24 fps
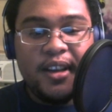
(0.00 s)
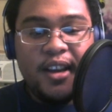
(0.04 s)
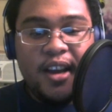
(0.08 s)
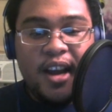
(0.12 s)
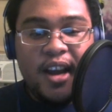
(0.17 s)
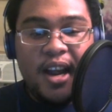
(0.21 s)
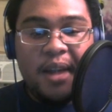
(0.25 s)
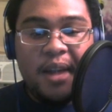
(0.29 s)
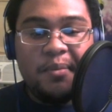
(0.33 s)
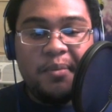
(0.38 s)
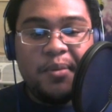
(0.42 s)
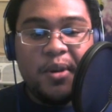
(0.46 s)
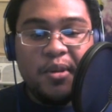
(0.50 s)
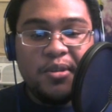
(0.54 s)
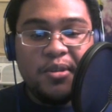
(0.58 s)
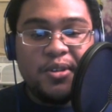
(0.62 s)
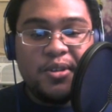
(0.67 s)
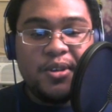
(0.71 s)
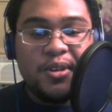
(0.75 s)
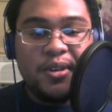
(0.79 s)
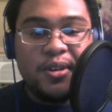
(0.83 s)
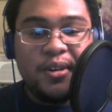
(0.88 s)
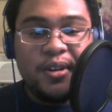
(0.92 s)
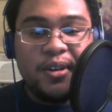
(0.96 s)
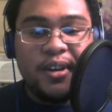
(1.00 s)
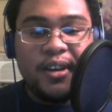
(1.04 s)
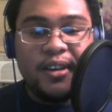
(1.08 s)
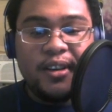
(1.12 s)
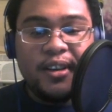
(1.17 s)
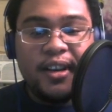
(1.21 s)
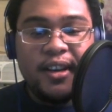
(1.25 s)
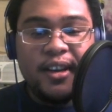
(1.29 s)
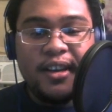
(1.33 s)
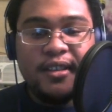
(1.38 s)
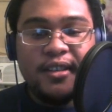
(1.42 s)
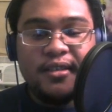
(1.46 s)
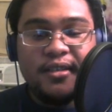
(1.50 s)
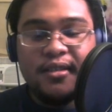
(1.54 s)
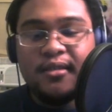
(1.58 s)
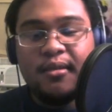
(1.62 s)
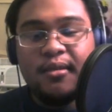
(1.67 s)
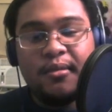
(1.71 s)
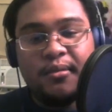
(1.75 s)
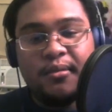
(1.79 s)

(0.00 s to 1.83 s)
I approached her in case of